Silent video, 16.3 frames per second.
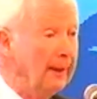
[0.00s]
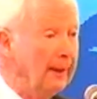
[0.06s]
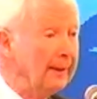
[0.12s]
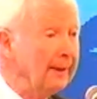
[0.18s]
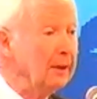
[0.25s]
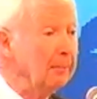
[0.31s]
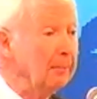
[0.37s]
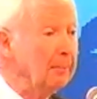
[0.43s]

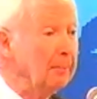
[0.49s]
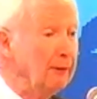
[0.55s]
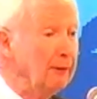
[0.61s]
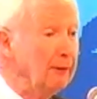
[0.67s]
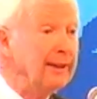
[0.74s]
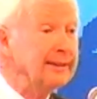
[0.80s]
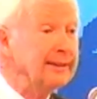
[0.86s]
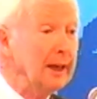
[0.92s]
that it
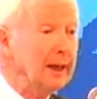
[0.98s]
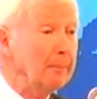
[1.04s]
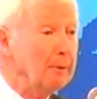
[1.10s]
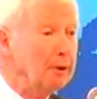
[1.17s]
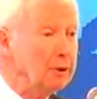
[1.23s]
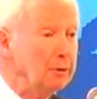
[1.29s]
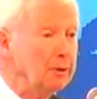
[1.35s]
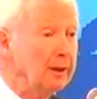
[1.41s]
provides the
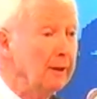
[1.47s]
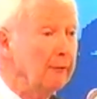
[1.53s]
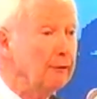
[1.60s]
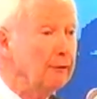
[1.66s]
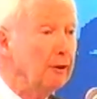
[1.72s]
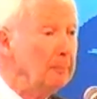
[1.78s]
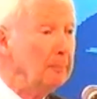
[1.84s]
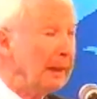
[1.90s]
opportunity
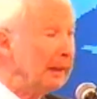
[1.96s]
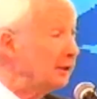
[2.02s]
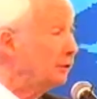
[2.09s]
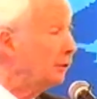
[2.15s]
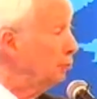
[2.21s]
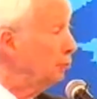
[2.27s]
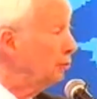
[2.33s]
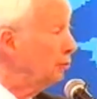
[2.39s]
for a
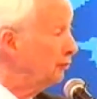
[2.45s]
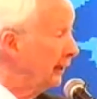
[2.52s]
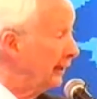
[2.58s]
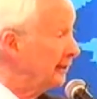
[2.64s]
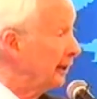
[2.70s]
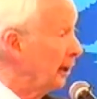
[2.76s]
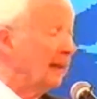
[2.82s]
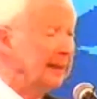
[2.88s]
minister who's
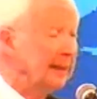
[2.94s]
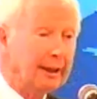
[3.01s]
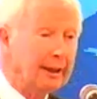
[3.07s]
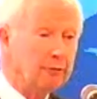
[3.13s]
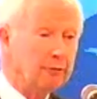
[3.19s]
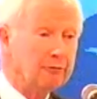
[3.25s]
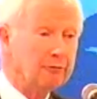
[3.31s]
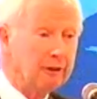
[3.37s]
faced down by a
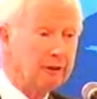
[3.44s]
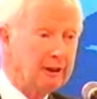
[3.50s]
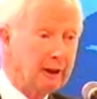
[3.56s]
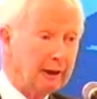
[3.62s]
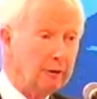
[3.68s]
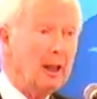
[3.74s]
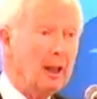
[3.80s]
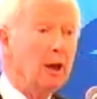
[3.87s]
Secretary
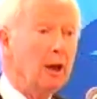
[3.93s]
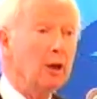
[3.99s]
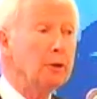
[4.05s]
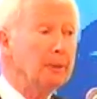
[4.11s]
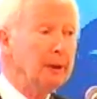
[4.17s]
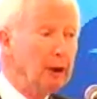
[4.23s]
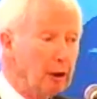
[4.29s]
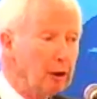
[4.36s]
General to
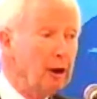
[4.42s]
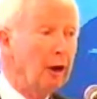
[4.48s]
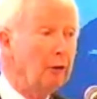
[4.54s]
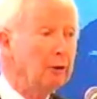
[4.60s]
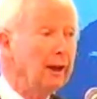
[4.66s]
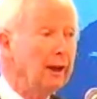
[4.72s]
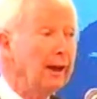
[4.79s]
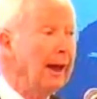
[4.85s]
be hung
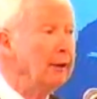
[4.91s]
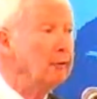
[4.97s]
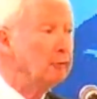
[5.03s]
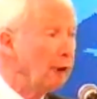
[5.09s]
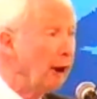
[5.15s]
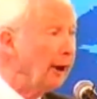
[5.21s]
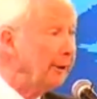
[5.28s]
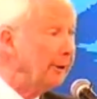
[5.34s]
out and
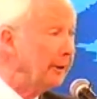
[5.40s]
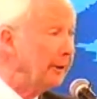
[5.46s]
dried.